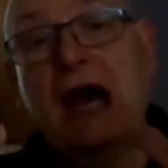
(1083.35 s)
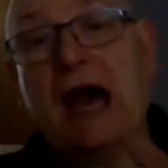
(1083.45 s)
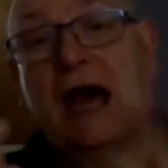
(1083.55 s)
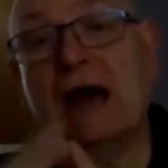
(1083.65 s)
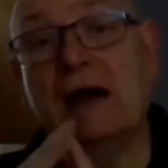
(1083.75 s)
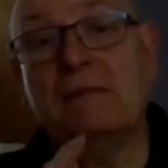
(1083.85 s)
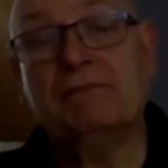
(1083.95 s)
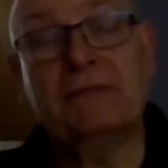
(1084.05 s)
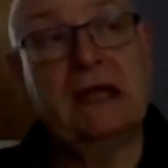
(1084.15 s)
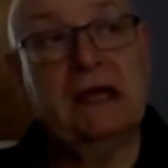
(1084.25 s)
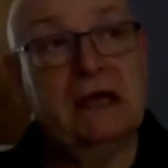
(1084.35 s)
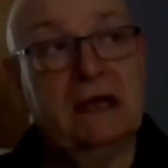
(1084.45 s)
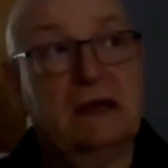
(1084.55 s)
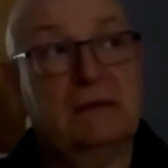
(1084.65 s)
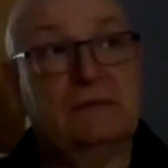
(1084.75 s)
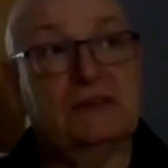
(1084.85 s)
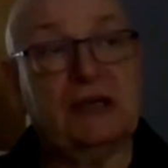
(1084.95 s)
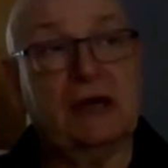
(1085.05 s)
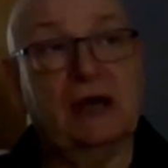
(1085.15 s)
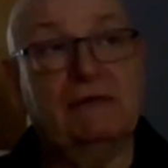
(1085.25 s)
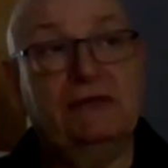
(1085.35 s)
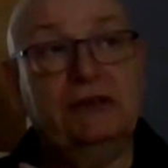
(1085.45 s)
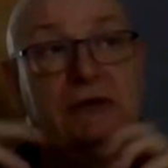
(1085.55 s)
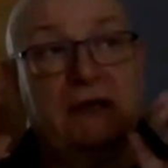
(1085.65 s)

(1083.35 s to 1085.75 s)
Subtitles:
So if you